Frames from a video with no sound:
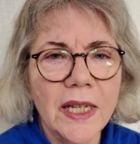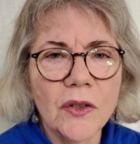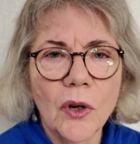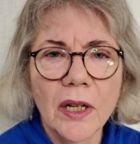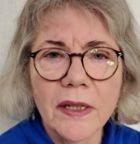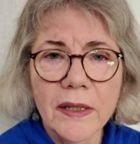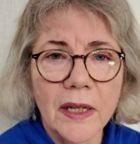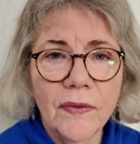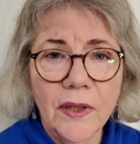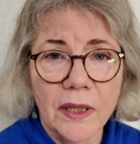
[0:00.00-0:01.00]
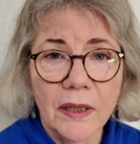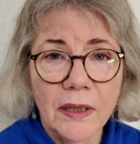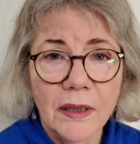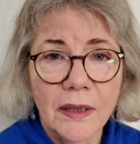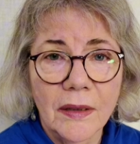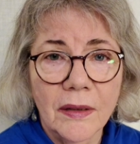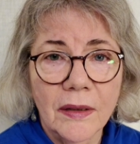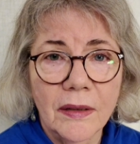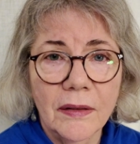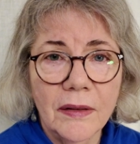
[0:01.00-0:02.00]
He's trying to stay fit
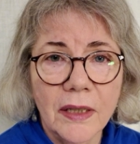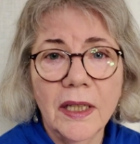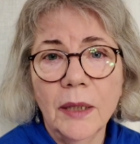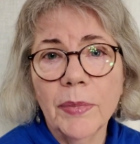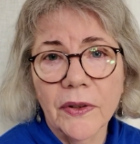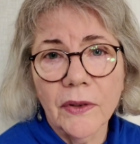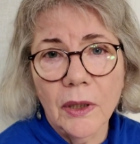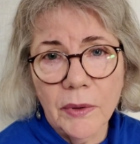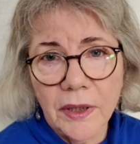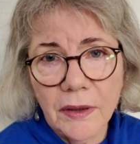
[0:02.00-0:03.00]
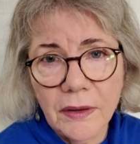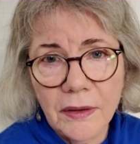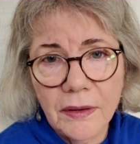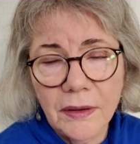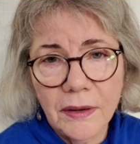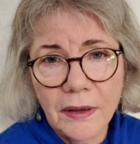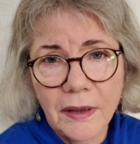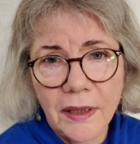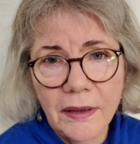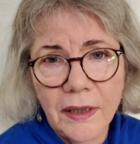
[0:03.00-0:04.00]
to keep us going,
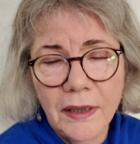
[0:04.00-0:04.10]
all right?